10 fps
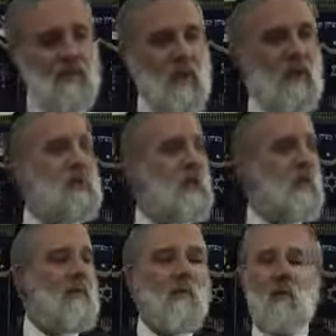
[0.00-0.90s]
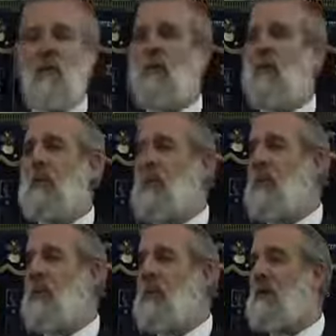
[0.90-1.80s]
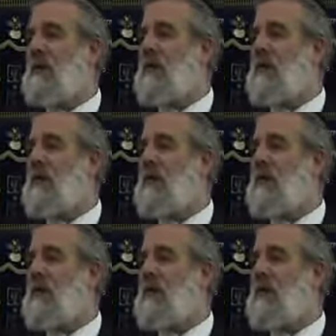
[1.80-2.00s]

Then there's another group where the Torah